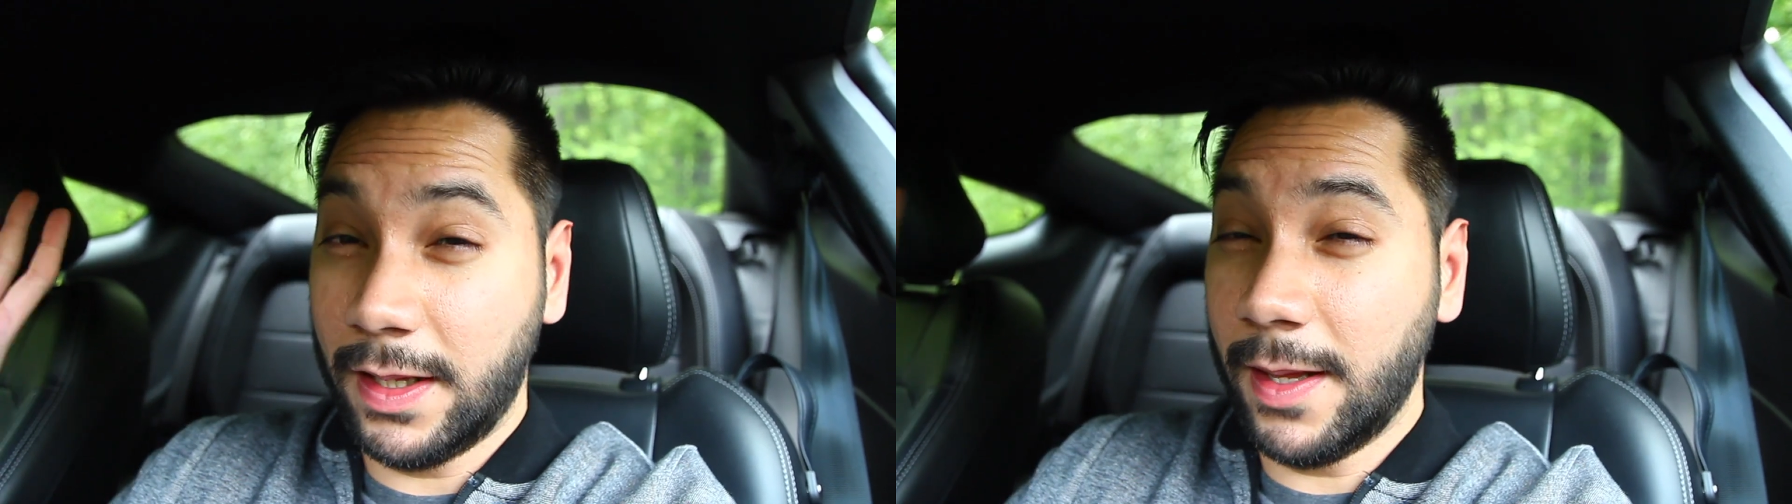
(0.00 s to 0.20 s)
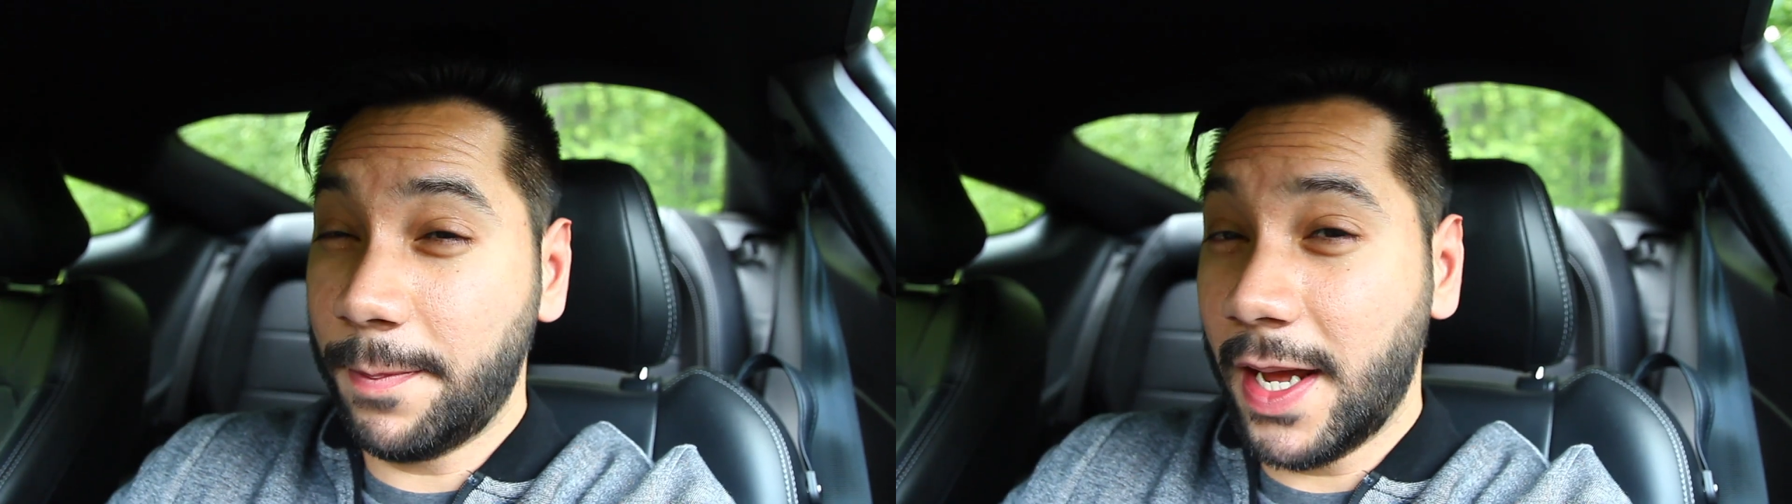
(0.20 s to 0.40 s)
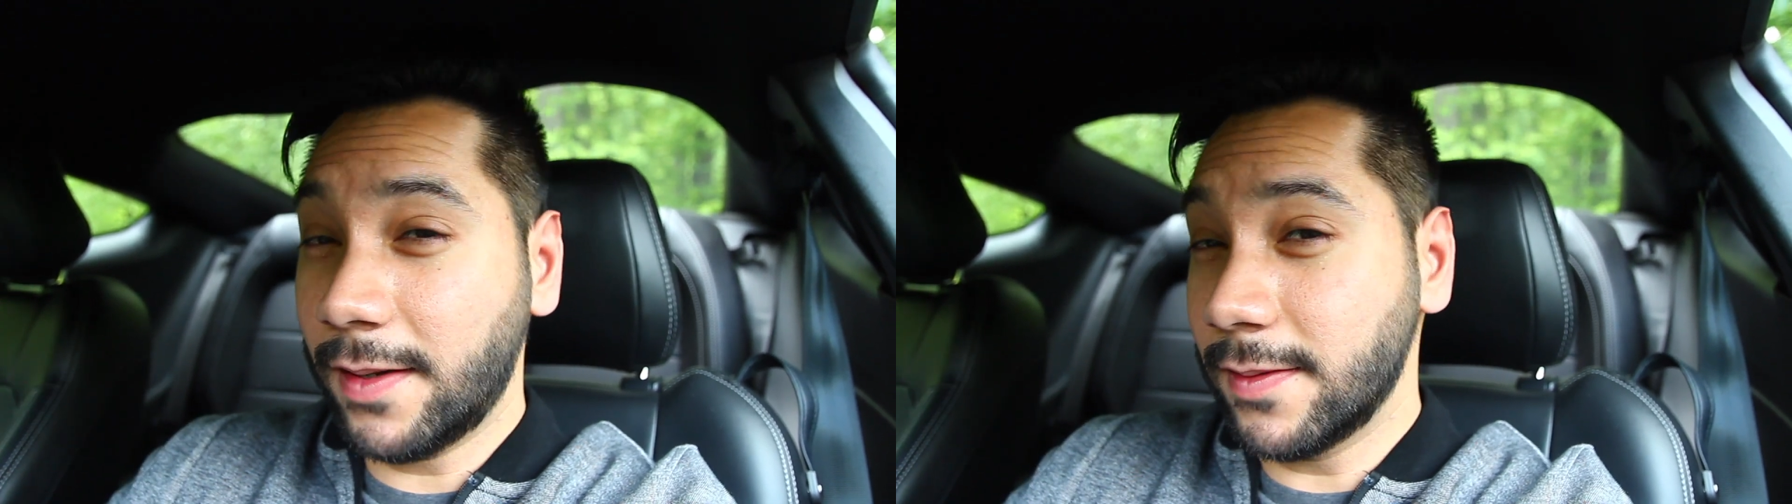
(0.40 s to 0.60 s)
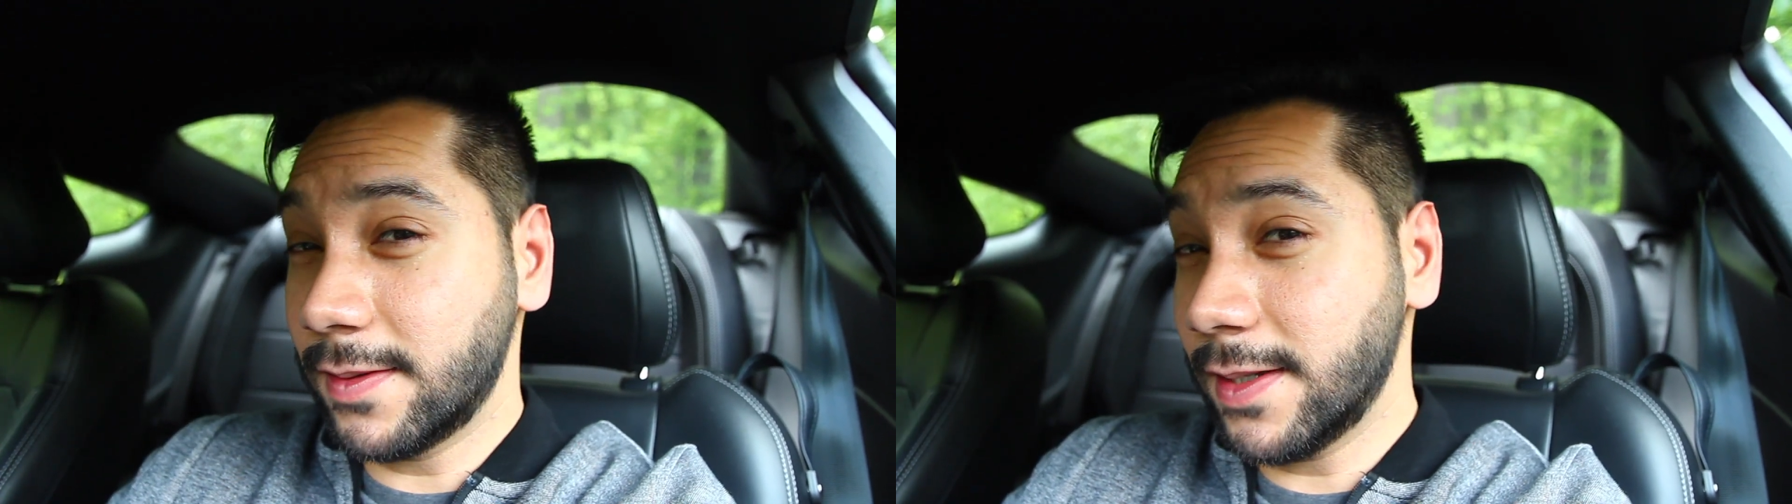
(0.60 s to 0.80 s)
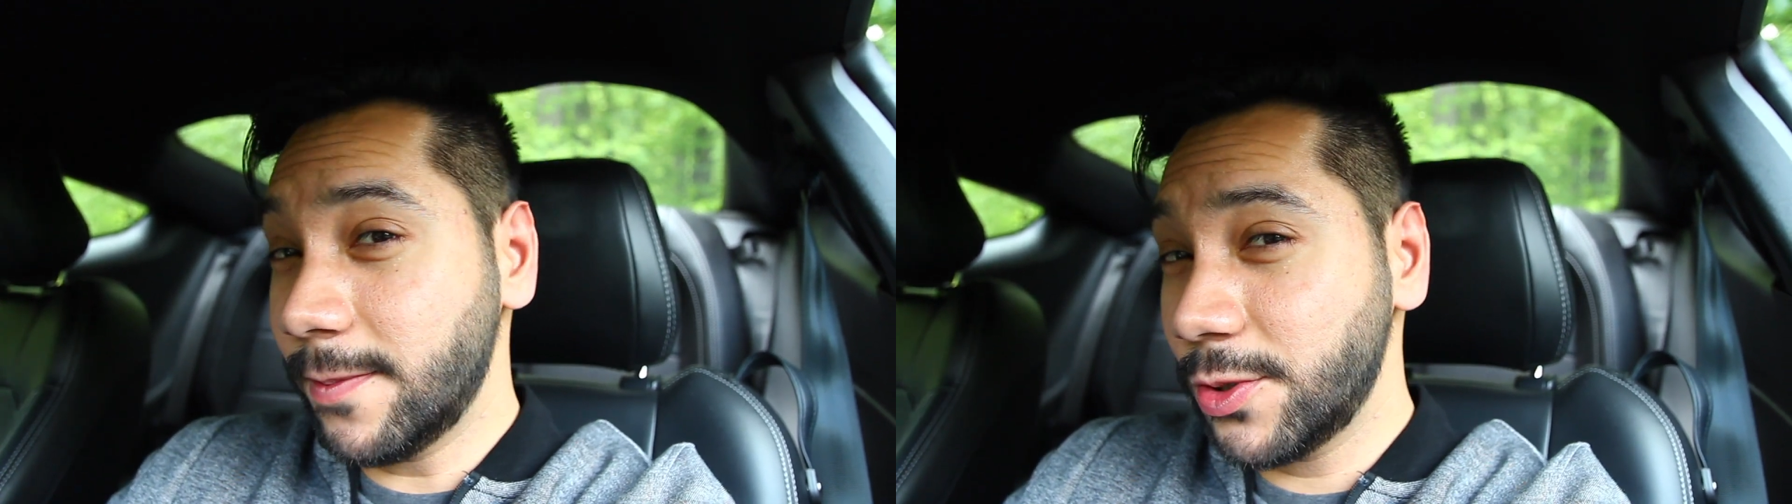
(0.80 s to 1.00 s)
get back to
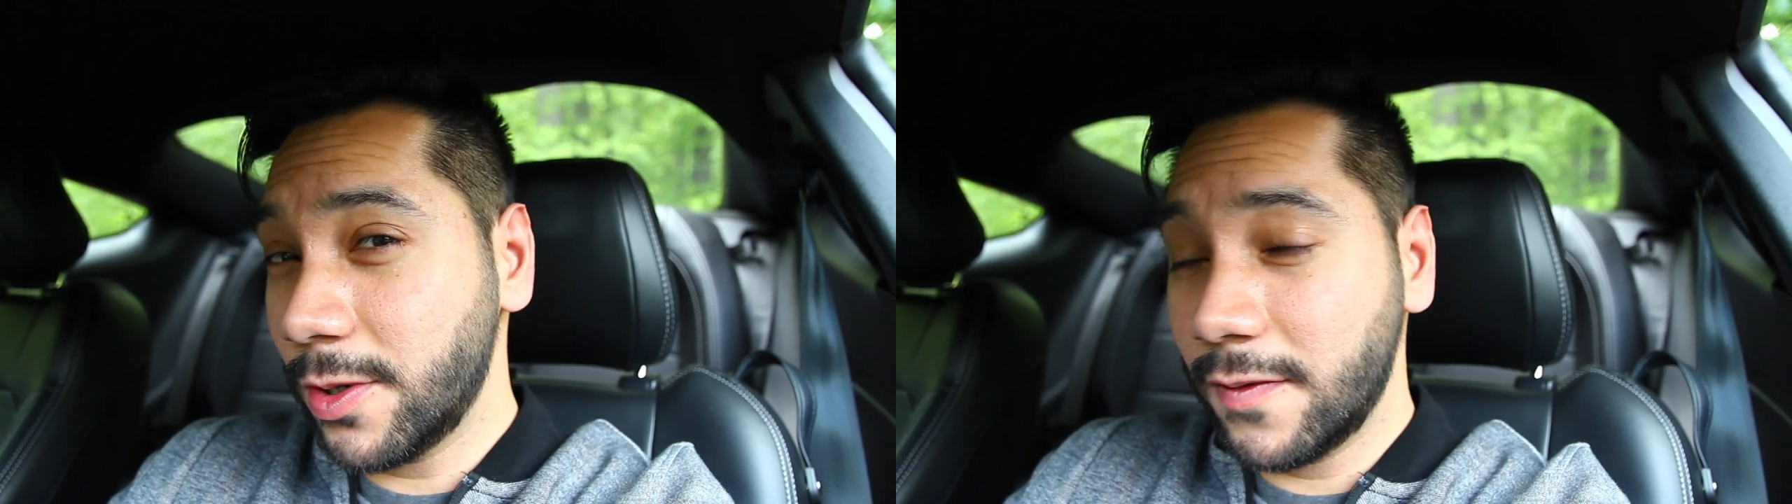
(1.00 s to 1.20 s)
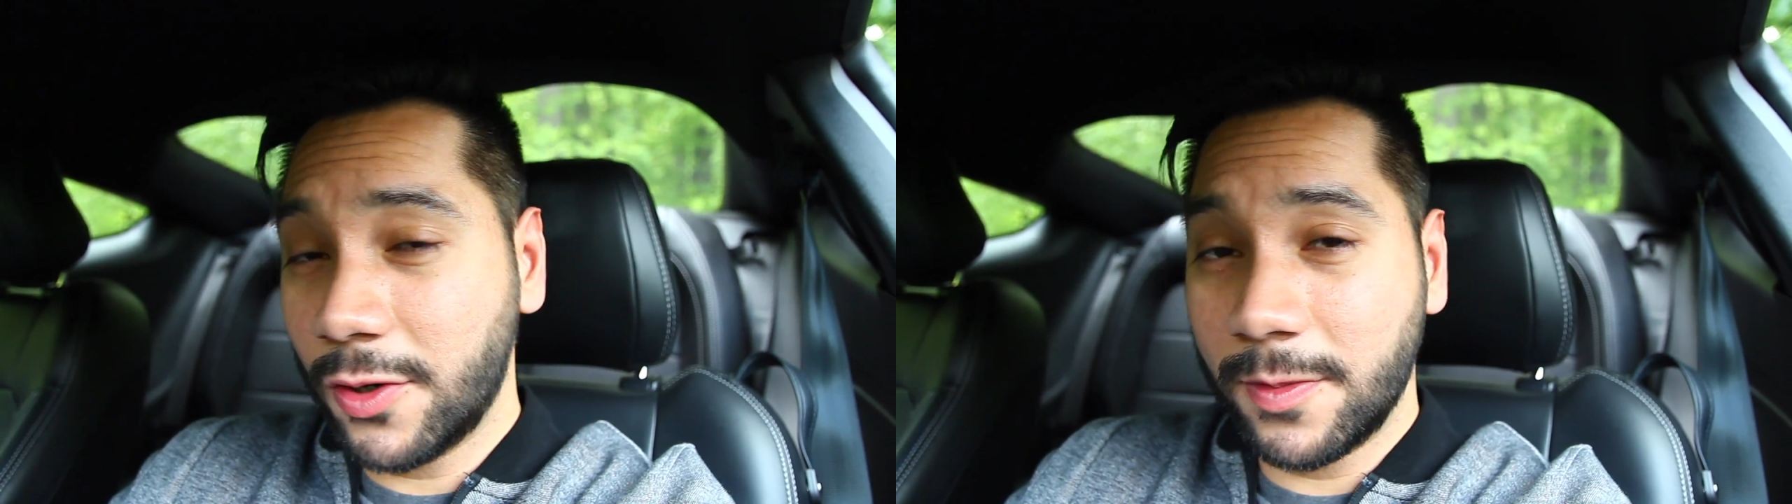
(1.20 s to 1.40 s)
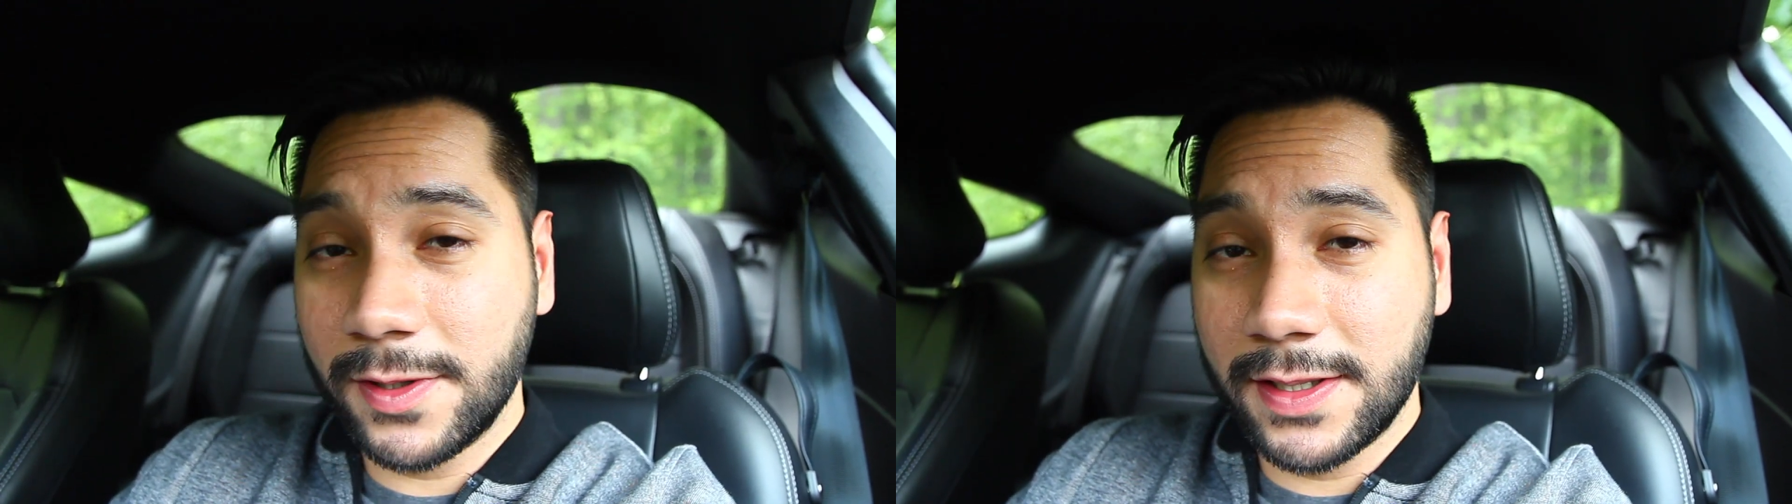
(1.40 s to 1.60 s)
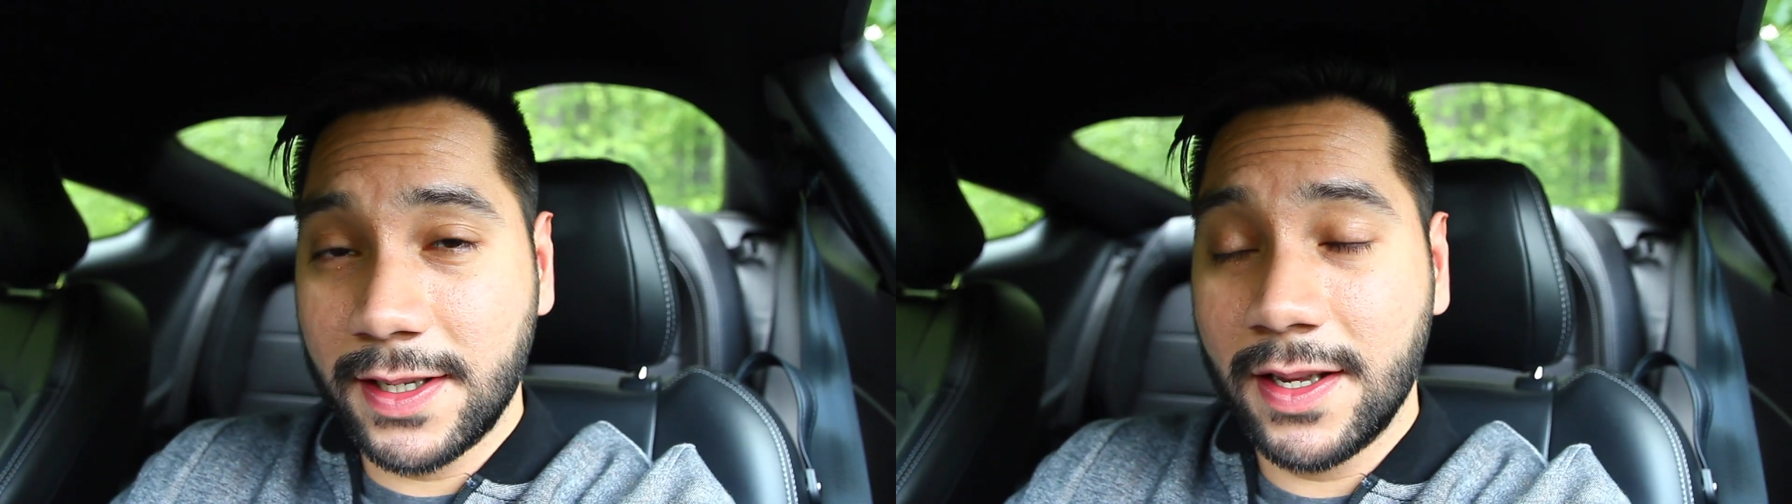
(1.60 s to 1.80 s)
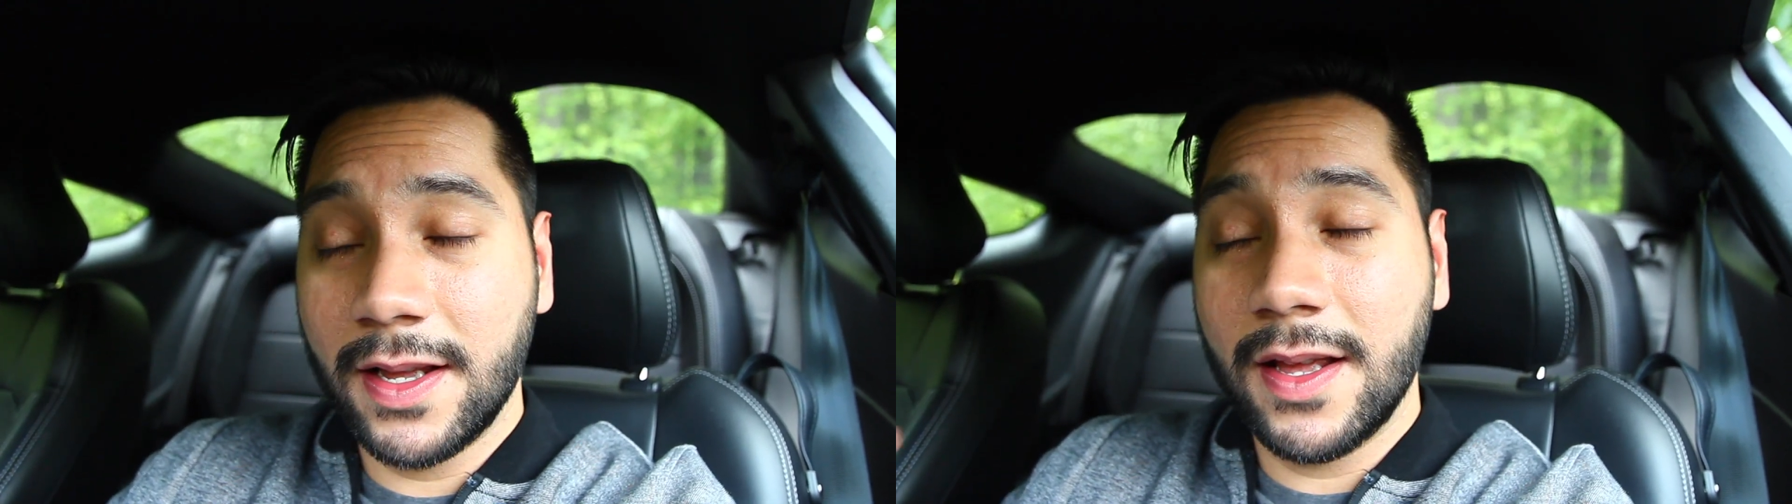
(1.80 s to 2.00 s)
some sort of normalcy,